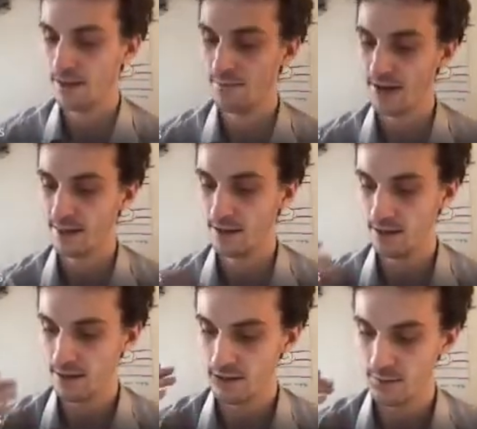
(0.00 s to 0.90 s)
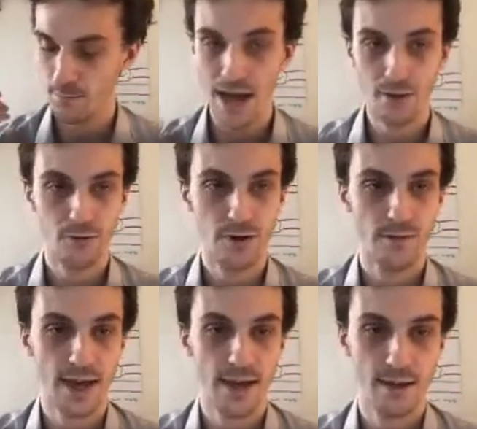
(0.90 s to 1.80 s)
The fact that the boundary
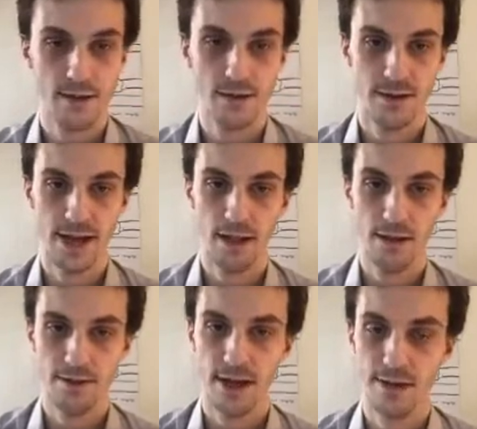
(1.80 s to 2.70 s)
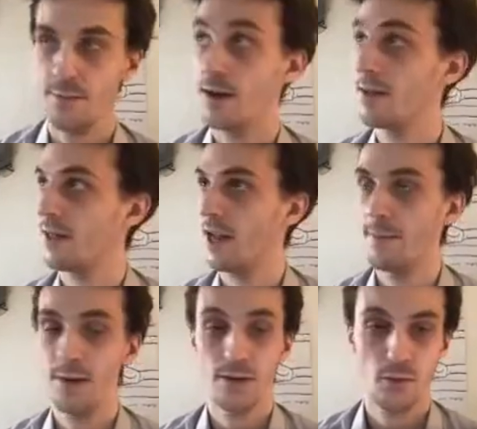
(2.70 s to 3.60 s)
of A, the del, satisfies the
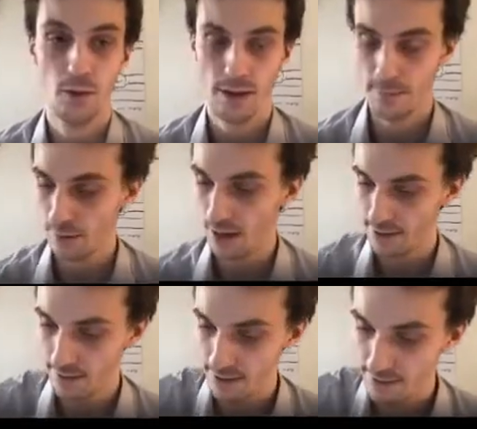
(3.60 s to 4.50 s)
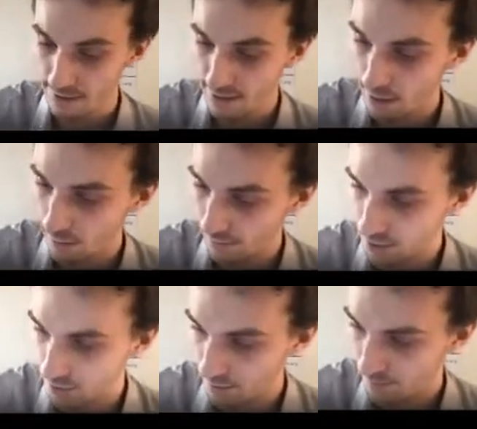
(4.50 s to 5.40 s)
Leibniz rule implies that this is a
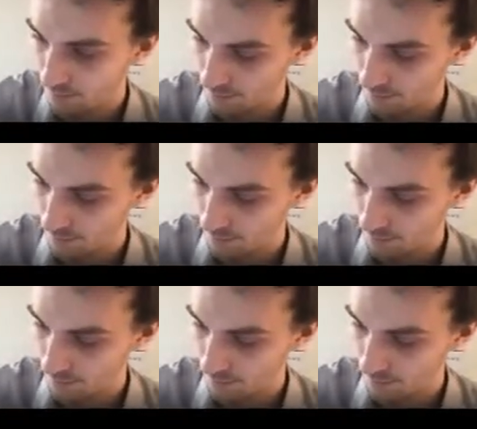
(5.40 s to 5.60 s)
derivation.